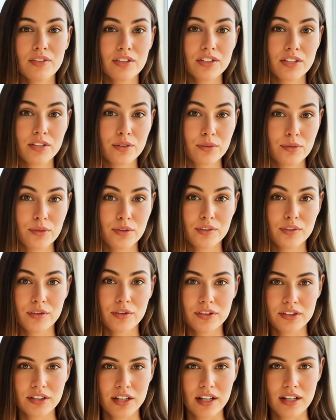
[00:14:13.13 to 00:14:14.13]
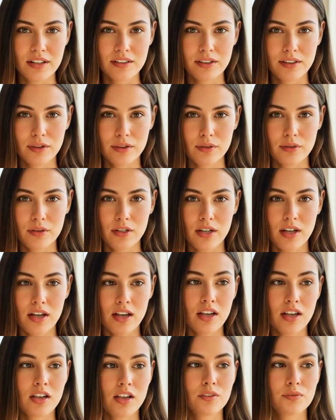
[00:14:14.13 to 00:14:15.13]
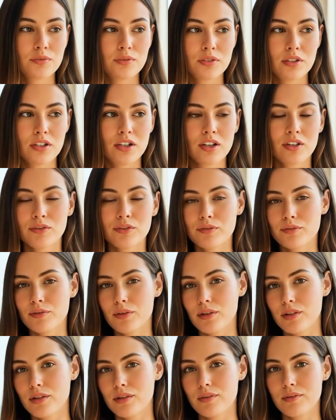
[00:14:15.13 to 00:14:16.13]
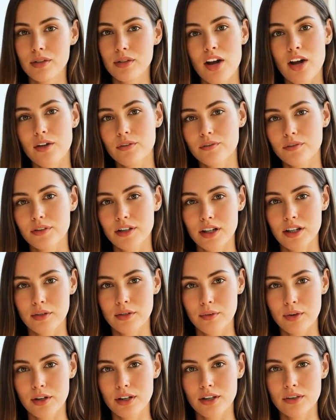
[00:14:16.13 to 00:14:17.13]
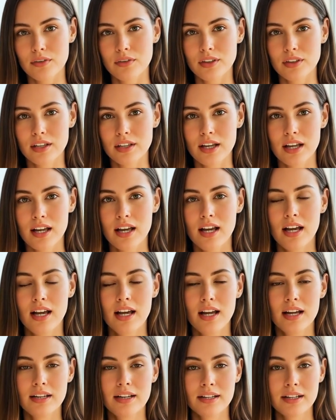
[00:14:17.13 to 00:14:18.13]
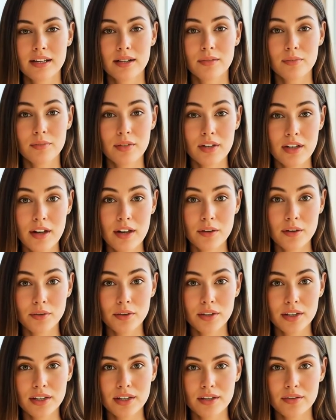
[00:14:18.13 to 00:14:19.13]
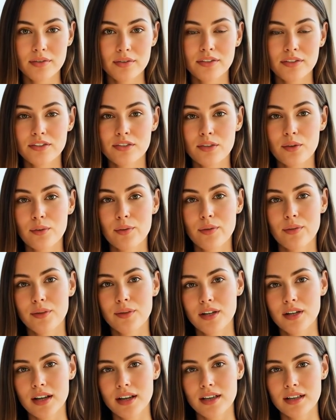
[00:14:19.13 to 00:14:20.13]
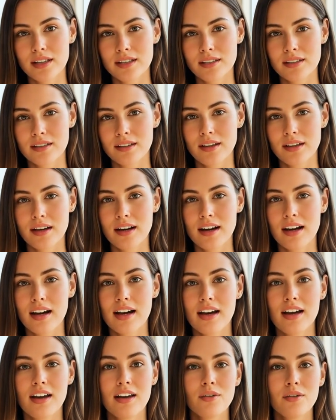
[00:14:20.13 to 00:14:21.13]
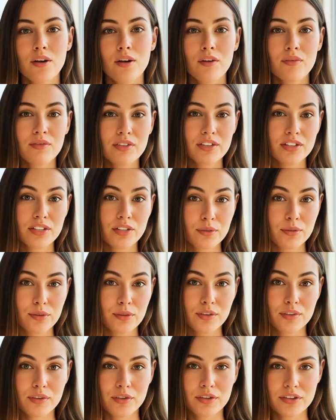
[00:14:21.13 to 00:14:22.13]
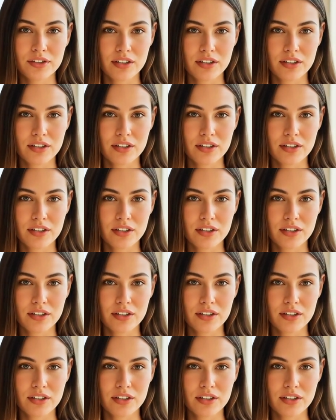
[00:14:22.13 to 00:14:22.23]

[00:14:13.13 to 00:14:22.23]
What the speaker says: After what felt like forever, a cry pierced the haze, strong and defiant. "It's a girl," someone announced.